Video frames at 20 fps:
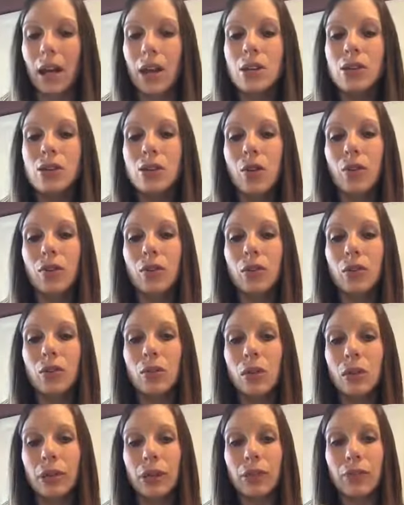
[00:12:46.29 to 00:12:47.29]
So if you're
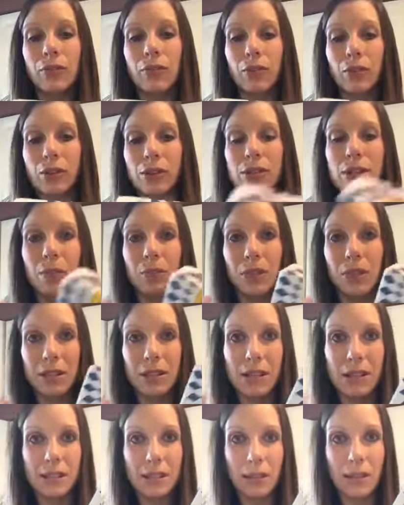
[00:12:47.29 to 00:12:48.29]
looking for something
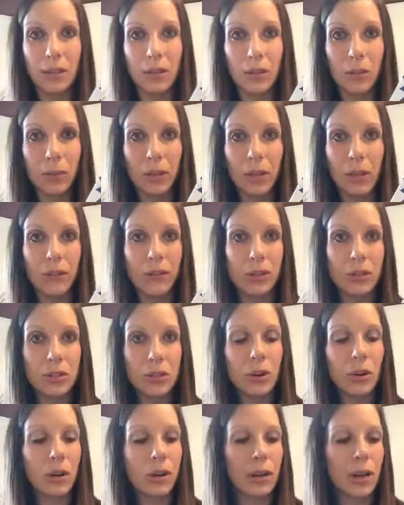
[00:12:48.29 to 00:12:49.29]
that's a little bit of a
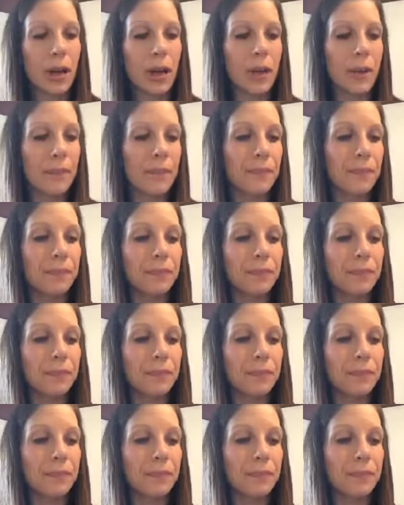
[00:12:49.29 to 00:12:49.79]
shortcut,